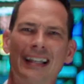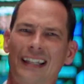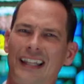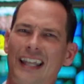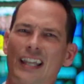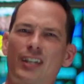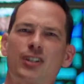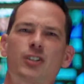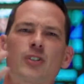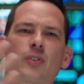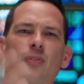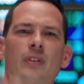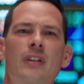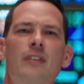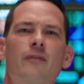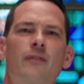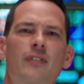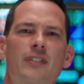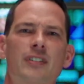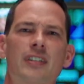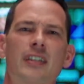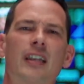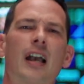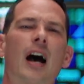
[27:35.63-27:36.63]
Like screen
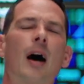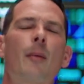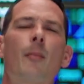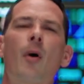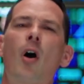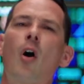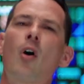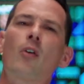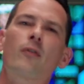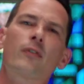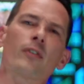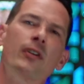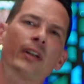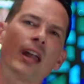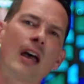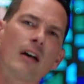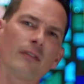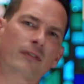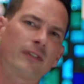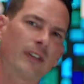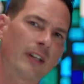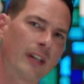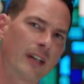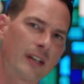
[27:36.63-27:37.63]
fatigue. I'm over
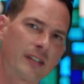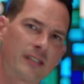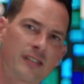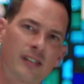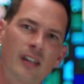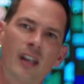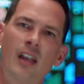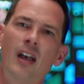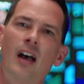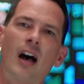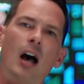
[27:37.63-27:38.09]
Netflix.